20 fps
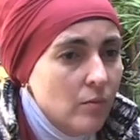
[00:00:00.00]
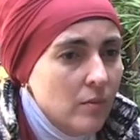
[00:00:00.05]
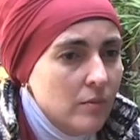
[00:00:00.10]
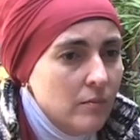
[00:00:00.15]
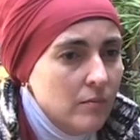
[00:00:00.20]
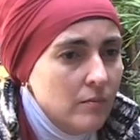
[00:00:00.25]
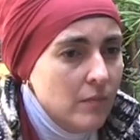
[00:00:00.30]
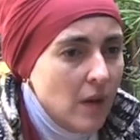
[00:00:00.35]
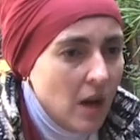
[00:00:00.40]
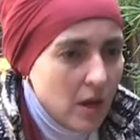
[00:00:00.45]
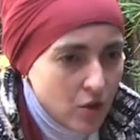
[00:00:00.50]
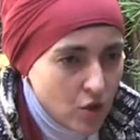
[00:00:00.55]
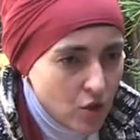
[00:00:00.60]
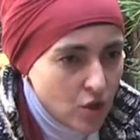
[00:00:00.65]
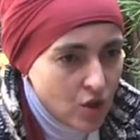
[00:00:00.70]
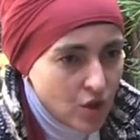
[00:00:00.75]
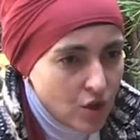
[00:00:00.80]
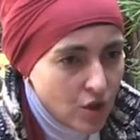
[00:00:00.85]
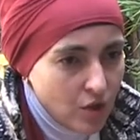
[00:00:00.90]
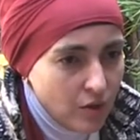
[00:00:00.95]

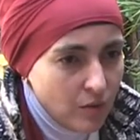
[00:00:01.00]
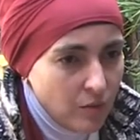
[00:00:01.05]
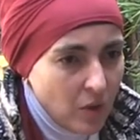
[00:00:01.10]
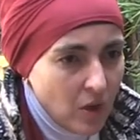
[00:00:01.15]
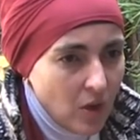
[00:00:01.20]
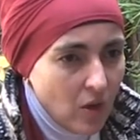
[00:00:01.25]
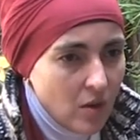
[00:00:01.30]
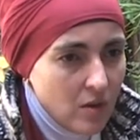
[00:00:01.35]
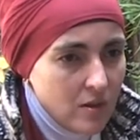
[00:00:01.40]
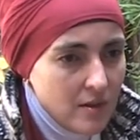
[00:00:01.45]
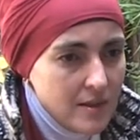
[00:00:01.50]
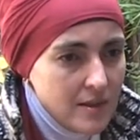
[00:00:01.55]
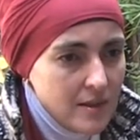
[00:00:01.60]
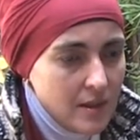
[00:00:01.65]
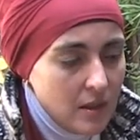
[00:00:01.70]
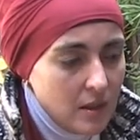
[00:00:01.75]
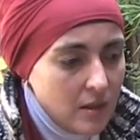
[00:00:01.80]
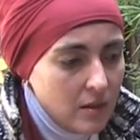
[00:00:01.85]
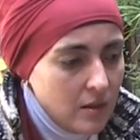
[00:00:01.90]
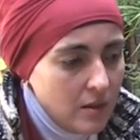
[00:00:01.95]
much, because
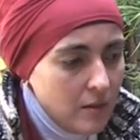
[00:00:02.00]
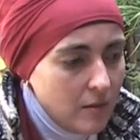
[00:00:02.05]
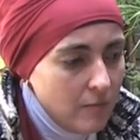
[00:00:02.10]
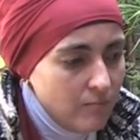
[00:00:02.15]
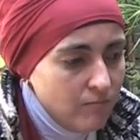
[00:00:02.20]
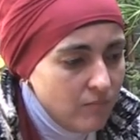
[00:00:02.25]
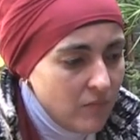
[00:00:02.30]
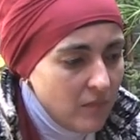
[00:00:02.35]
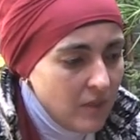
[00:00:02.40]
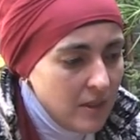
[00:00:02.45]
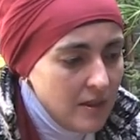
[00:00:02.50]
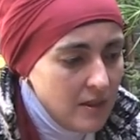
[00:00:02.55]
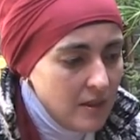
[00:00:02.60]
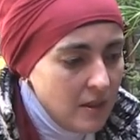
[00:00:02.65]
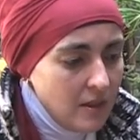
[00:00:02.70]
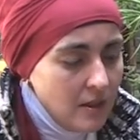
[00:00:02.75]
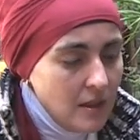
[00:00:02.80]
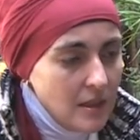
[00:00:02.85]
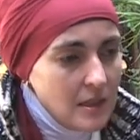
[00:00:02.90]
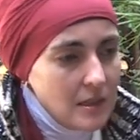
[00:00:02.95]
um, in,
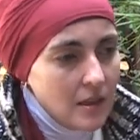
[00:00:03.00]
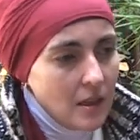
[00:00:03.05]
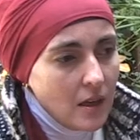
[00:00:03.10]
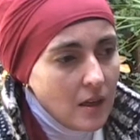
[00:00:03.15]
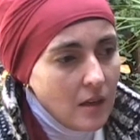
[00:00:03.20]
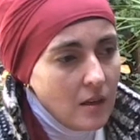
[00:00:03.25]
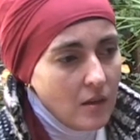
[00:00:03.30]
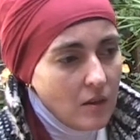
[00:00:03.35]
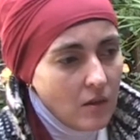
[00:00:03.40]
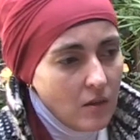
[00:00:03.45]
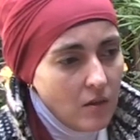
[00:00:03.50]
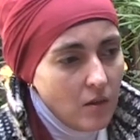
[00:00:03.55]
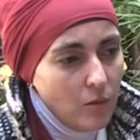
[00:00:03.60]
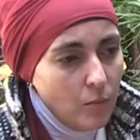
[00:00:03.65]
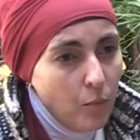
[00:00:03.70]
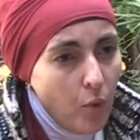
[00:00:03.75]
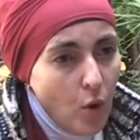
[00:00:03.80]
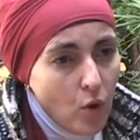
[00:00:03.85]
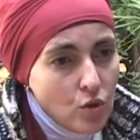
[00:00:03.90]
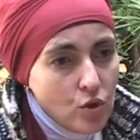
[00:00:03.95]
in this like uh,
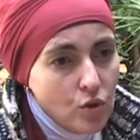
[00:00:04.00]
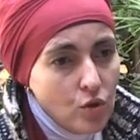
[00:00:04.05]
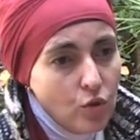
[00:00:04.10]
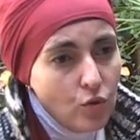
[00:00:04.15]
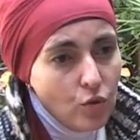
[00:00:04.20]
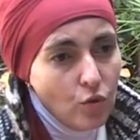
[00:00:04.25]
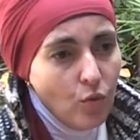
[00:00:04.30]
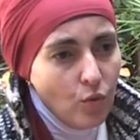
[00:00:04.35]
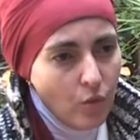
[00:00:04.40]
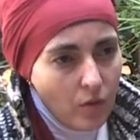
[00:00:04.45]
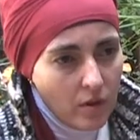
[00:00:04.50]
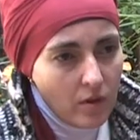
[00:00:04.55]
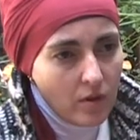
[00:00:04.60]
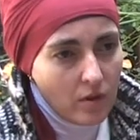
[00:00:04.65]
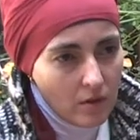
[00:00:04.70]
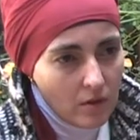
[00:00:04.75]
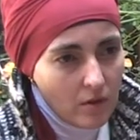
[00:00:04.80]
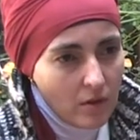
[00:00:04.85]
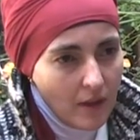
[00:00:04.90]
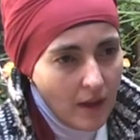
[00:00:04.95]

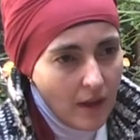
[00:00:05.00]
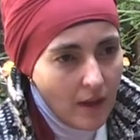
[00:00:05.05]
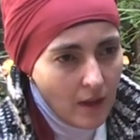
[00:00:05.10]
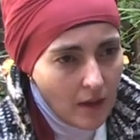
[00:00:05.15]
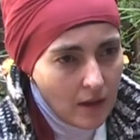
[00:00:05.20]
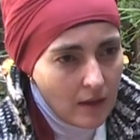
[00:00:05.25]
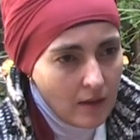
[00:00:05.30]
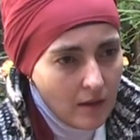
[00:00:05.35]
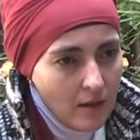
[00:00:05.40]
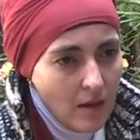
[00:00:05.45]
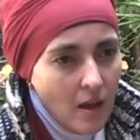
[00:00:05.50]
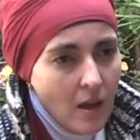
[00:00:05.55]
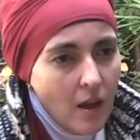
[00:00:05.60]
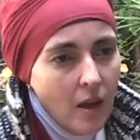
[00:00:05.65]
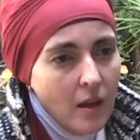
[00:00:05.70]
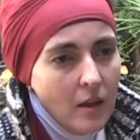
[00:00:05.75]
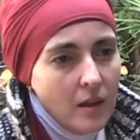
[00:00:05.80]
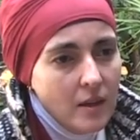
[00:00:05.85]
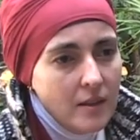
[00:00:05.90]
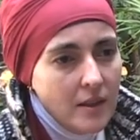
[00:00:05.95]
post-truth era,
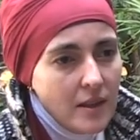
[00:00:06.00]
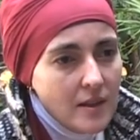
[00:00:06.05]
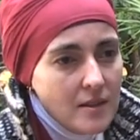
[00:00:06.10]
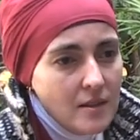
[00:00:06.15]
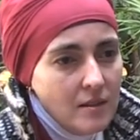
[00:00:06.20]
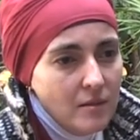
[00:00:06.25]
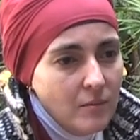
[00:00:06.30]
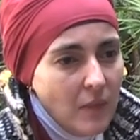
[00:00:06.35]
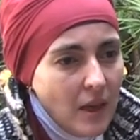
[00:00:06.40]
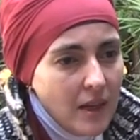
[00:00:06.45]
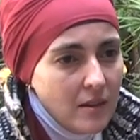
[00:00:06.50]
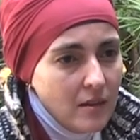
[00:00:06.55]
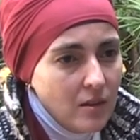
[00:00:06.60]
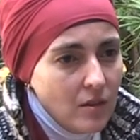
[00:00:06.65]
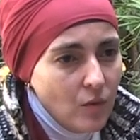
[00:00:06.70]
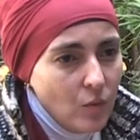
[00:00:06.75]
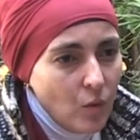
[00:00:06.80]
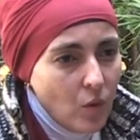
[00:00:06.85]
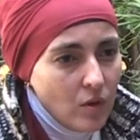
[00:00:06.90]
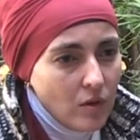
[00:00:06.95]
it doesn't
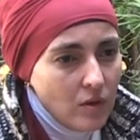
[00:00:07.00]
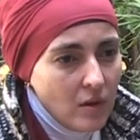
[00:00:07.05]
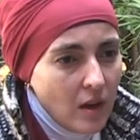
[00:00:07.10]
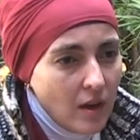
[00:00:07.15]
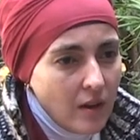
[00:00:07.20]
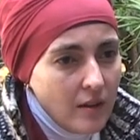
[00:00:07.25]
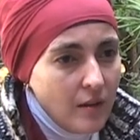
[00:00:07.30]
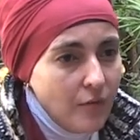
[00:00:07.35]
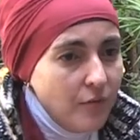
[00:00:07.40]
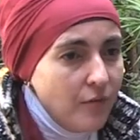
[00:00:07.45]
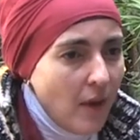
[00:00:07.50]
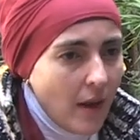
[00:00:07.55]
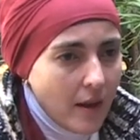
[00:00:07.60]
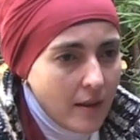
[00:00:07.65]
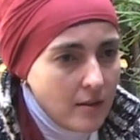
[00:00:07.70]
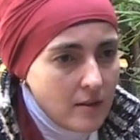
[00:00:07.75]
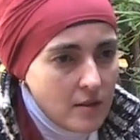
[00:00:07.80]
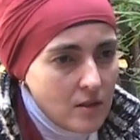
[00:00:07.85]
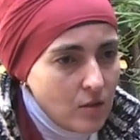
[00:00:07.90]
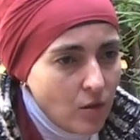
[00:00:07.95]
matter what are the
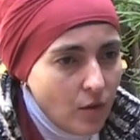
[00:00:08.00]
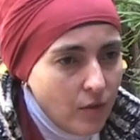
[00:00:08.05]
facts